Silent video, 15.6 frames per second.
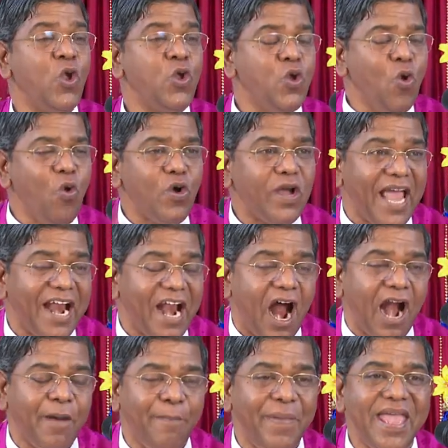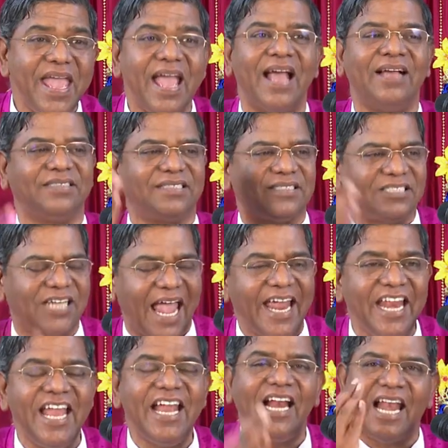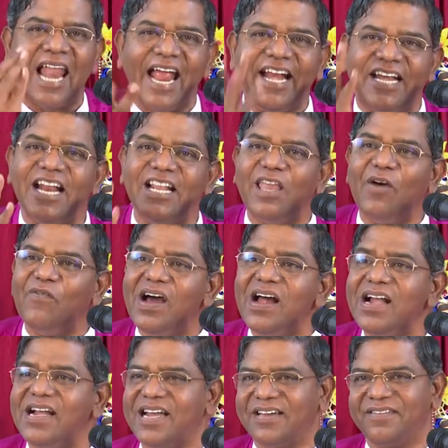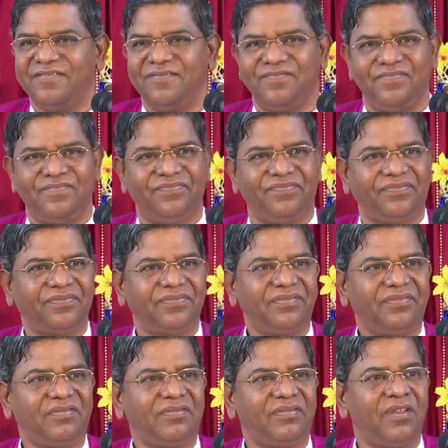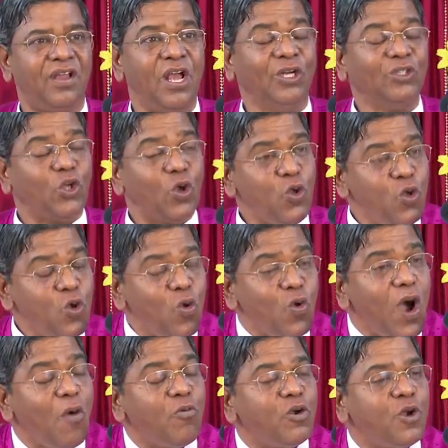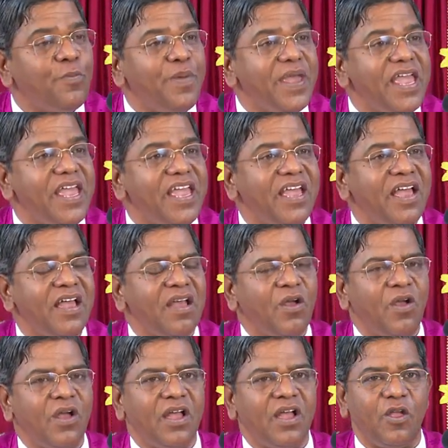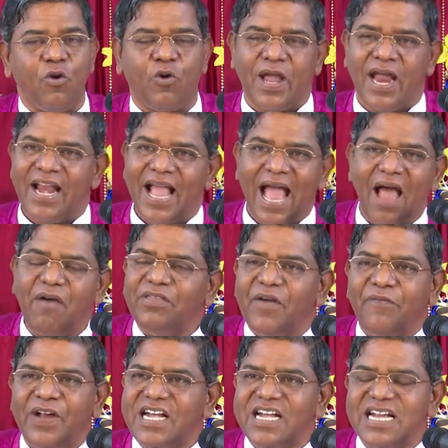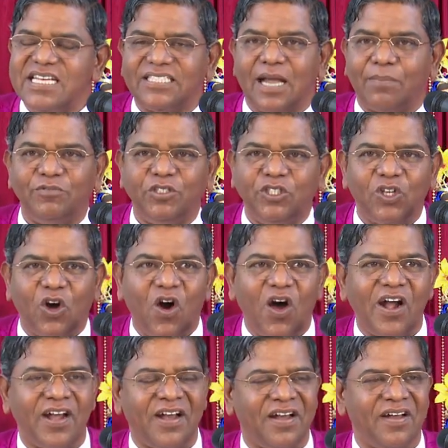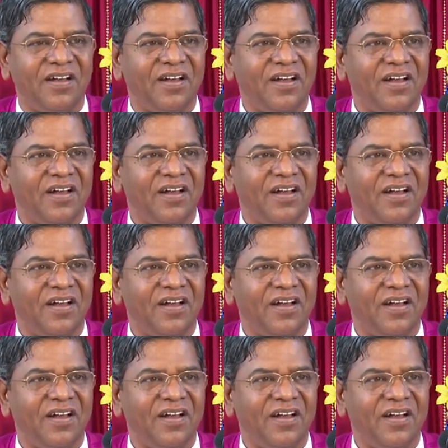you cannot be a shining light in the world. So you got to be, you can have the witness of John,